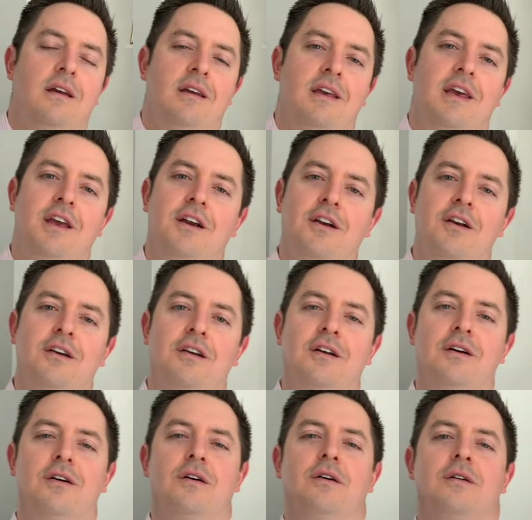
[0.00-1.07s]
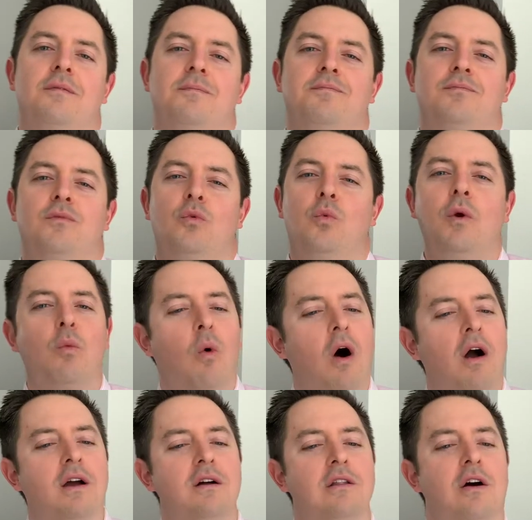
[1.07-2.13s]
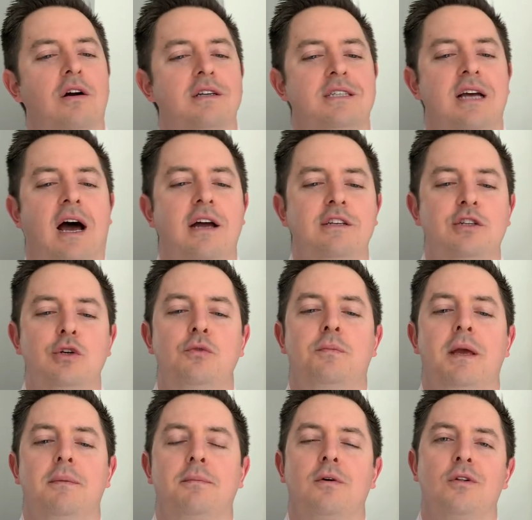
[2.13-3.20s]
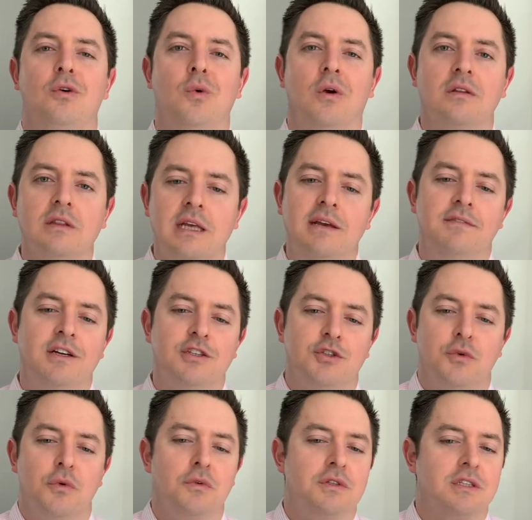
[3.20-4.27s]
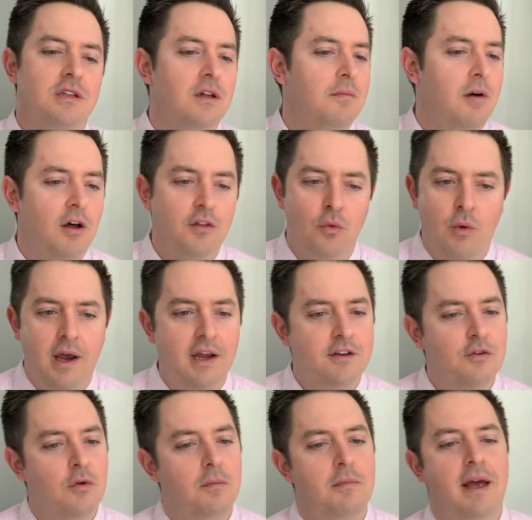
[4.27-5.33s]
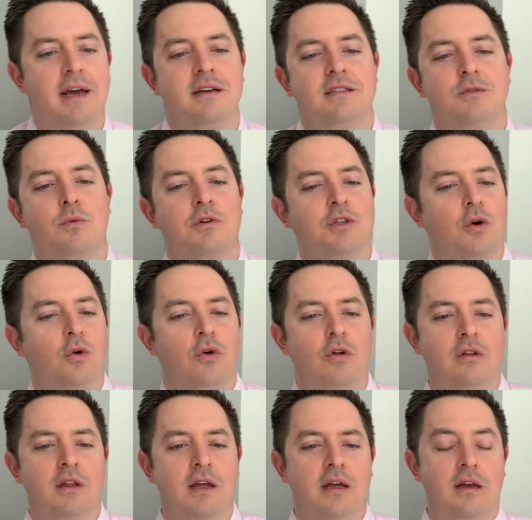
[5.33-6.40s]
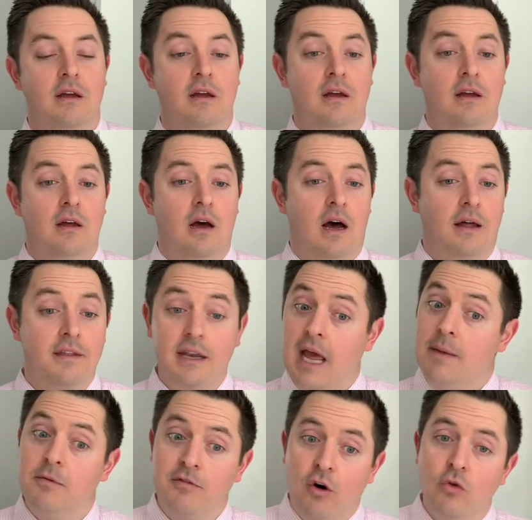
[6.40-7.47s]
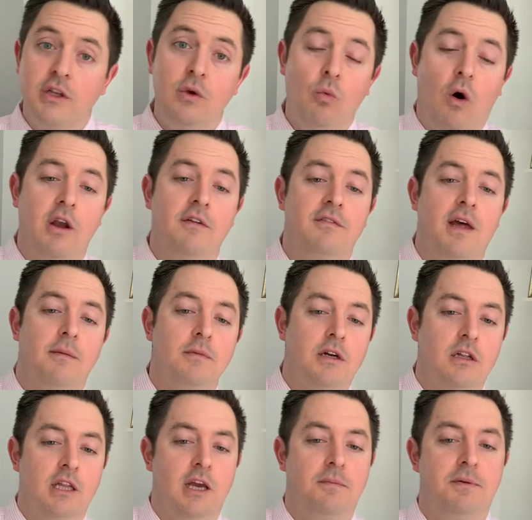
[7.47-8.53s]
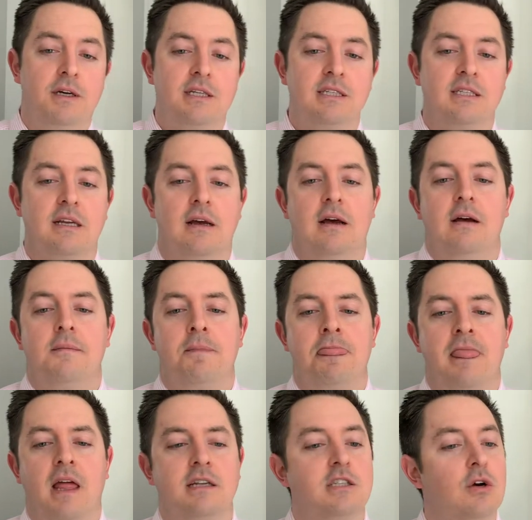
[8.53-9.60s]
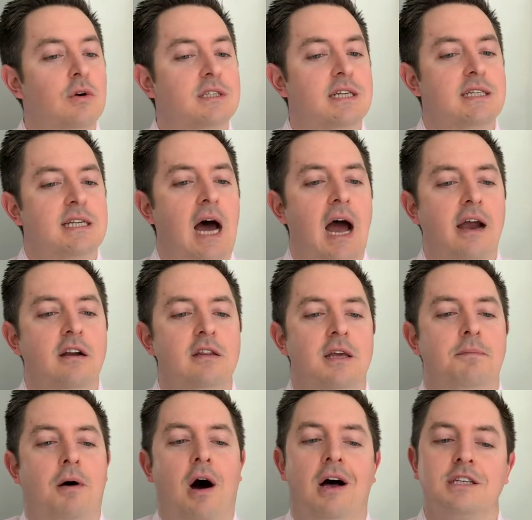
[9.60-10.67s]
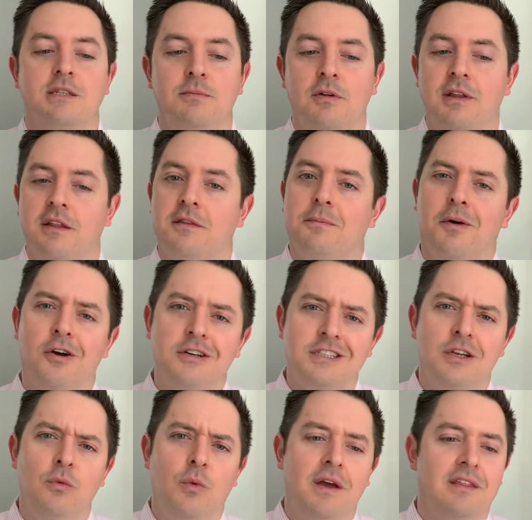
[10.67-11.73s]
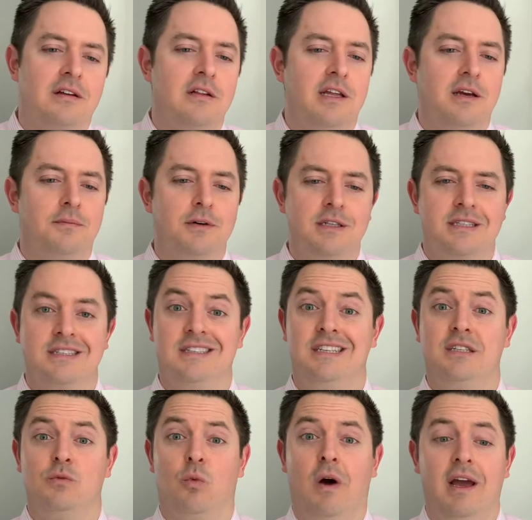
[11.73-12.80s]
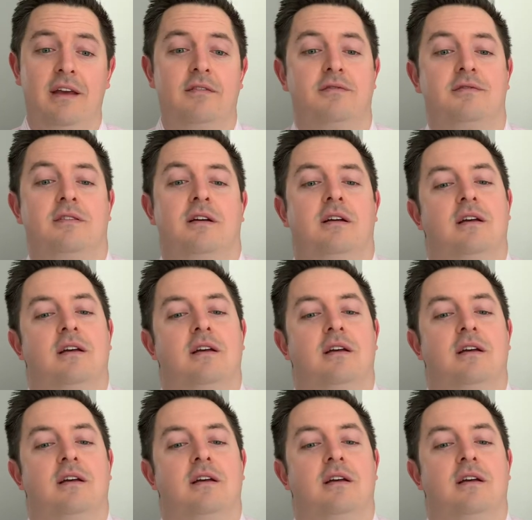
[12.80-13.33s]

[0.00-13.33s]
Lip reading: Here, we walk alongside two people who are leaving Jerusalem on the way to Emmaus. We're told the name of only one of them, Cleopas, and so it's entirely possible that the person with Cleopas is his wife.